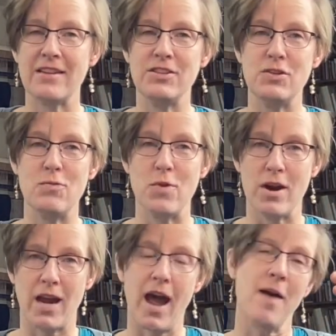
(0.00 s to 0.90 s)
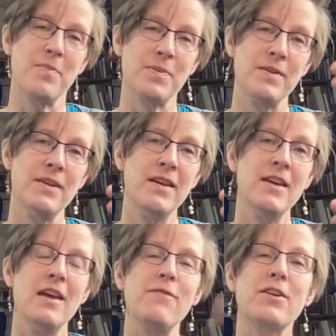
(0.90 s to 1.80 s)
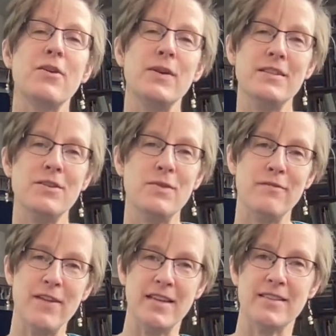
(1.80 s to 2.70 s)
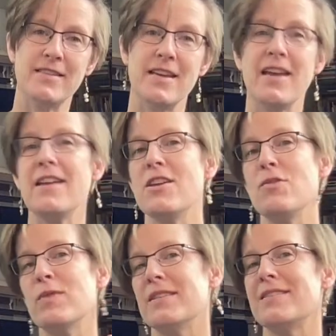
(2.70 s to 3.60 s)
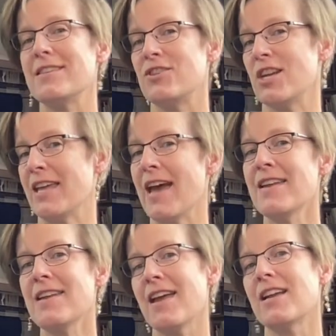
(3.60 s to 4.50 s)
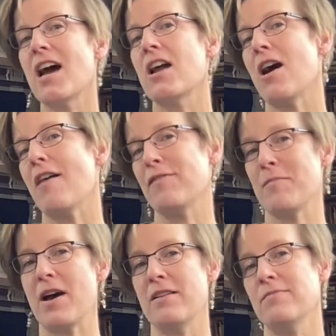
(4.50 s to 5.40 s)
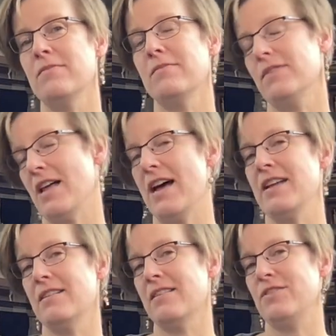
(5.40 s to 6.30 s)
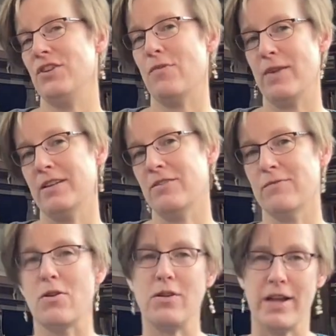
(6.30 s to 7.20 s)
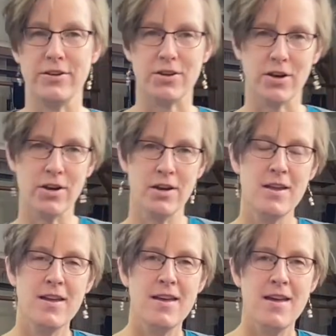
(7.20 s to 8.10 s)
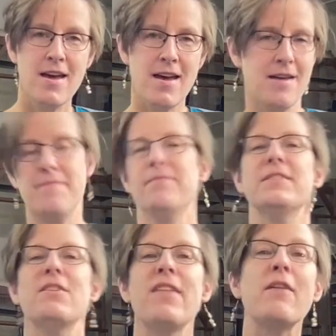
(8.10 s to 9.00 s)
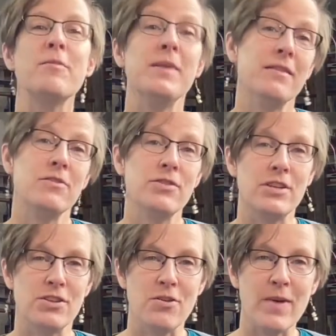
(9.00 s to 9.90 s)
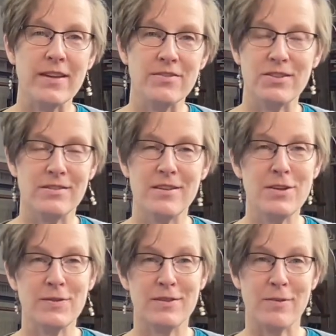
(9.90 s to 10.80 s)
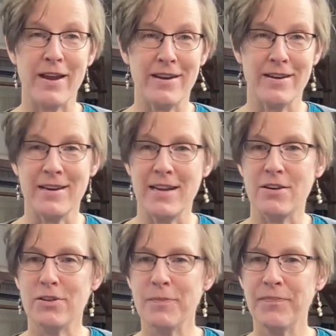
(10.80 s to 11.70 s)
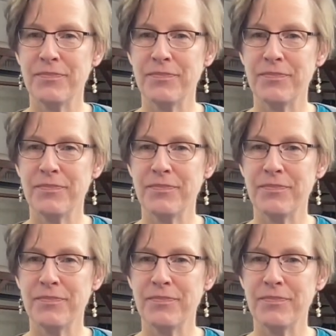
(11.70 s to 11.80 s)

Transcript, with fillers: you work up, if you're going to advance it, you would stitch it again and cut off the bottom line because you don't want it to roll under. So that would be the traditional way, is just to use thread and a needle.